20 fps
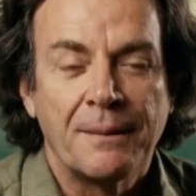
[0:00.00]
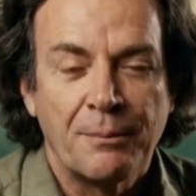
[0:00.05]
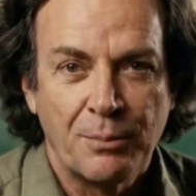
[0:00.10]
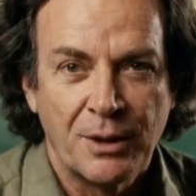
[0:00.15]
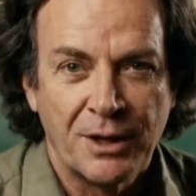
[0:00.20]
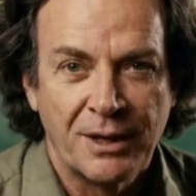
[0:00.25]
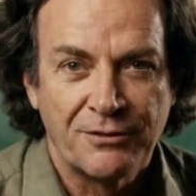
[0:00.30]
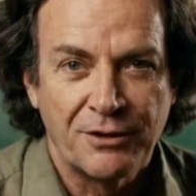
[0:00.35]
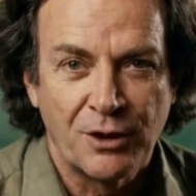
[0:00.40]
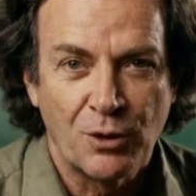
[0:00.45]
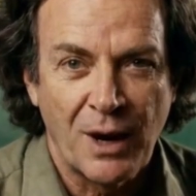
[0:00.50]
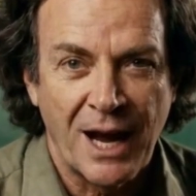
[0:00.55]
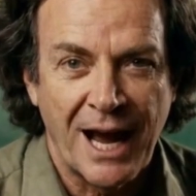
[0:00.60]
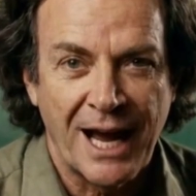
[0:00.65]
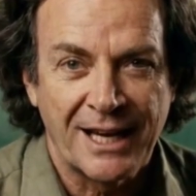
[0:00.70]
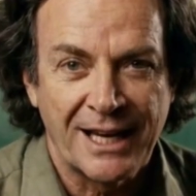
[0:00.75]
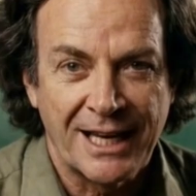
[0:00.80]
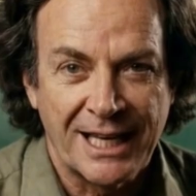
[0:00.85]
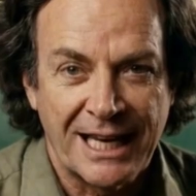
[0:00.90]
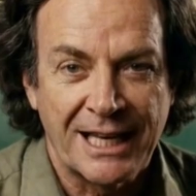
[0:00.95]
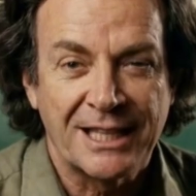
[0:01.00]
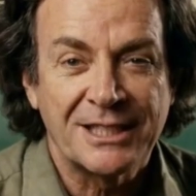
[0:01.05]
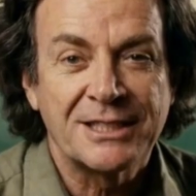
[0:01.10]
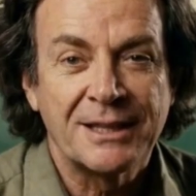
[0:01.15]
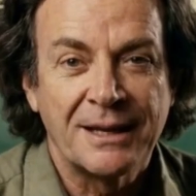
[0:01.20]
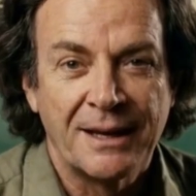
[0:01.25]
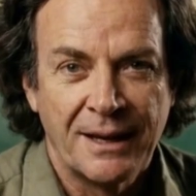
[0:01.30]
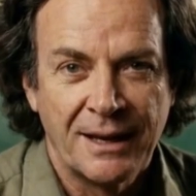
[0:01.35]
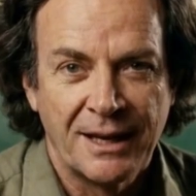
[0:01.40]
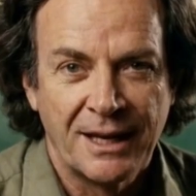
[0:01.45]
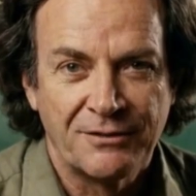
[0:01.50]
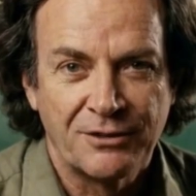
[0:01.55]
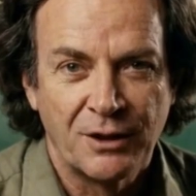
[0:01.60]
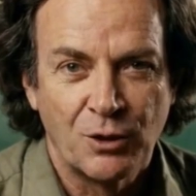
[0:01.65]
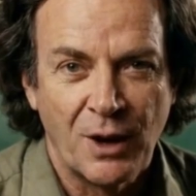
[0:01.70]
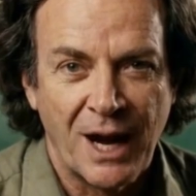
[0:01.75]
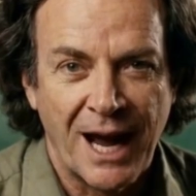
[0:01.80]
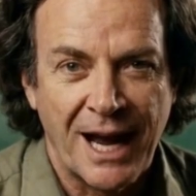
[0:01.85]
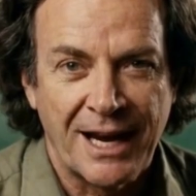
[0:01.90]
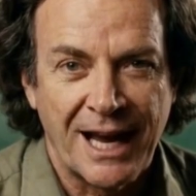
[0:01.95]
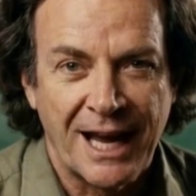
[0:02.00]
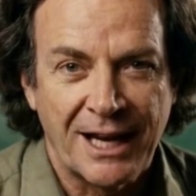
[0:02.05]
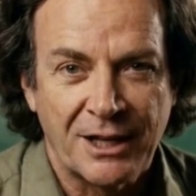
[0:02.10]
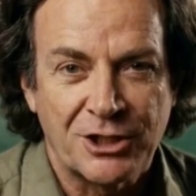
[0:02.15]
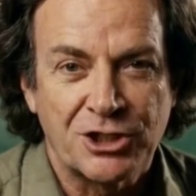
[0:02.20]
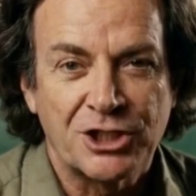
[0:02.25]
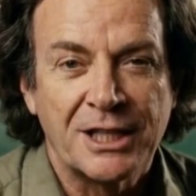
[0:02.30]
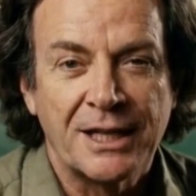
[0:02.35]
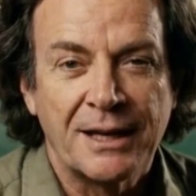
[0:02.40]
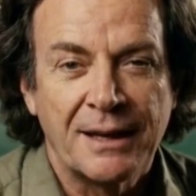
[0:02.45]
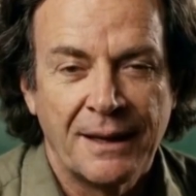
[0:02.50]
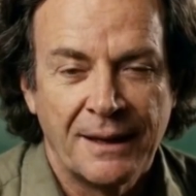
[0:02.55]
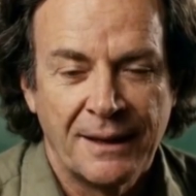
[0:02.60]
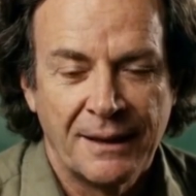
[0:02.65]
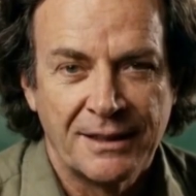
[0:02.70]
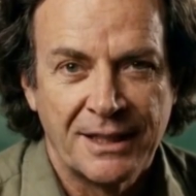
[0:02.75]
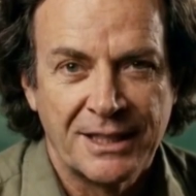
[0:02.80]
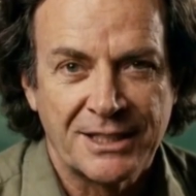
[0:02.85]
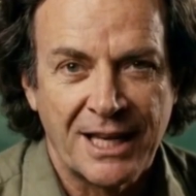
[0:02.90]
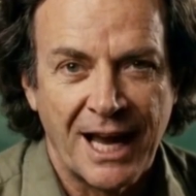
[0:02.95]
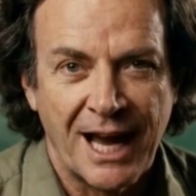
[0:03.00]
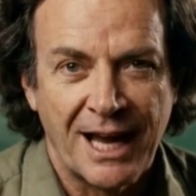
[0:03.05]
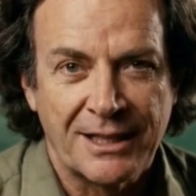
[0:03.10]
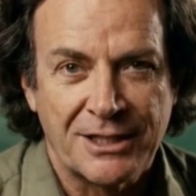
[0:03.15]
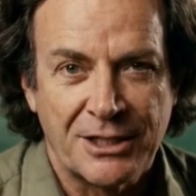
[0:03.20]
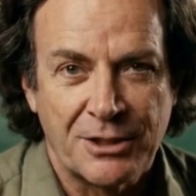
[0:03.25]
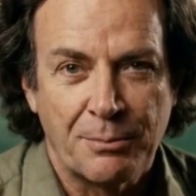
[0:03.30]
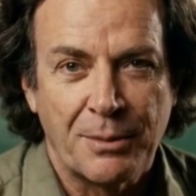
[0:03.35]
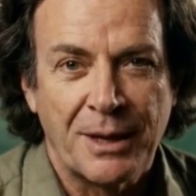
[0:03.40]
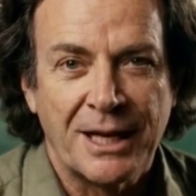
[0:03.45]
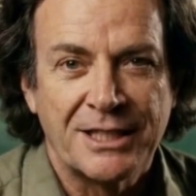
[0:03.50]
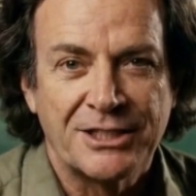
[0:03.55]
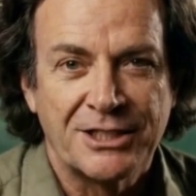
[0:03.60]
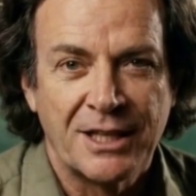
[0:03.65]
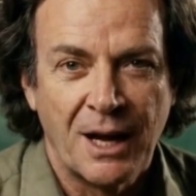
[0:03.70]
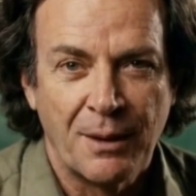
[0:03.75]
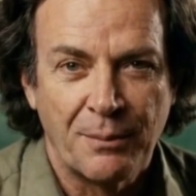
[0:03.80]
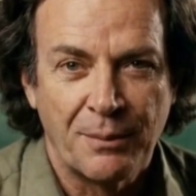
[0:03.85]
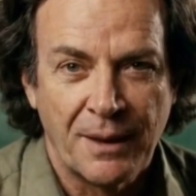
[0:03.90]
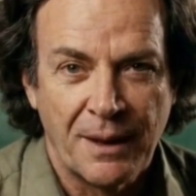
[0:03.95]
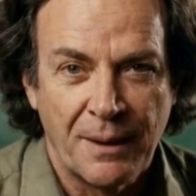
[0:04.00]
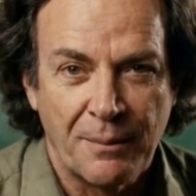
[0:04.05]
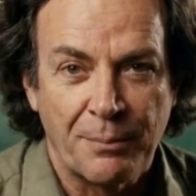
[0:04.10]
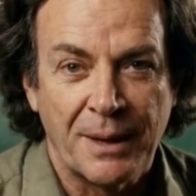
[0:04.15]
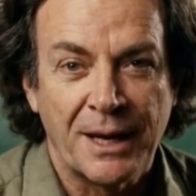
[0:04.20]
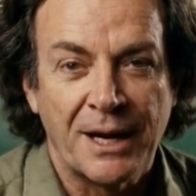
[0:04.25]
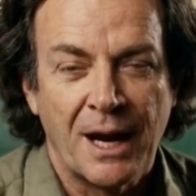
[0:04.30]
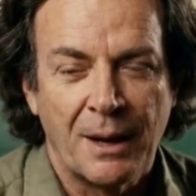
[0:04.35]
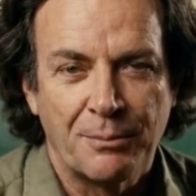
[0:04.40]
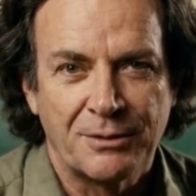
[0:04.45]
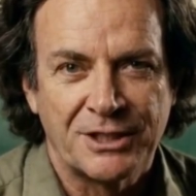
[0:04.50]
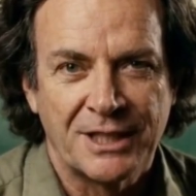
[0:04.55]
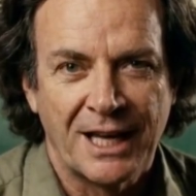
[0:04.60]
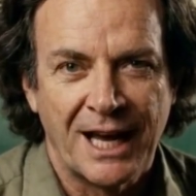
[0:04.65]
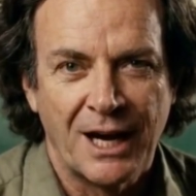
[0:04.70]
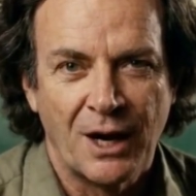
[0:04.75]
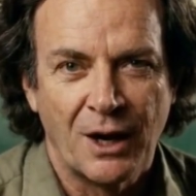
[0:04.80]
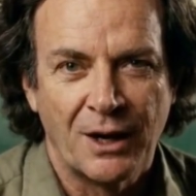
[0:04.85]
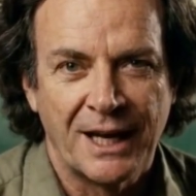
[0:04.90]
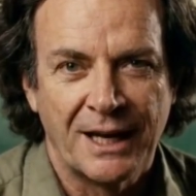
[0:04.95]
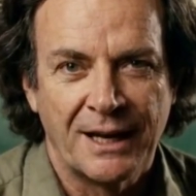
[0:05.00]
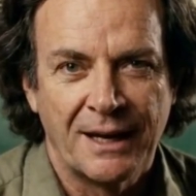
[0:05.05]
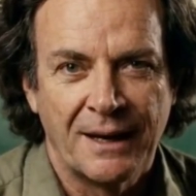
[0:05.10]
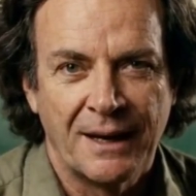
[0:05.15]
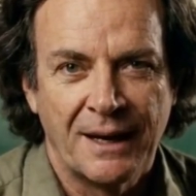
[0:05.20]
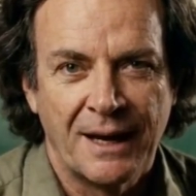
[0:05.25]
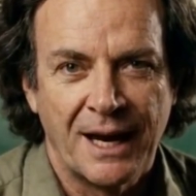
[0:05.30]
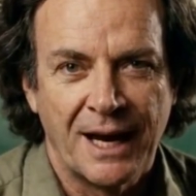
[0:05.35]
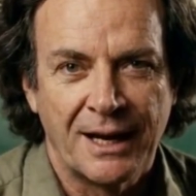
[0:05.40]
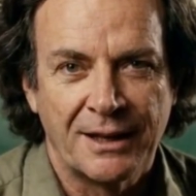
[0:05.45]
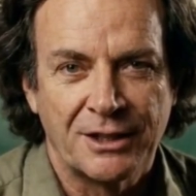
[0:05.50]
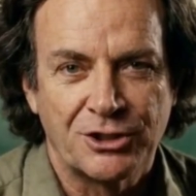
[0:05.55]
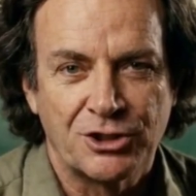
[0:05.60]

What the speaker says: But if you add heat, if you add energy, the dance speeds up, becomes chaotic, and the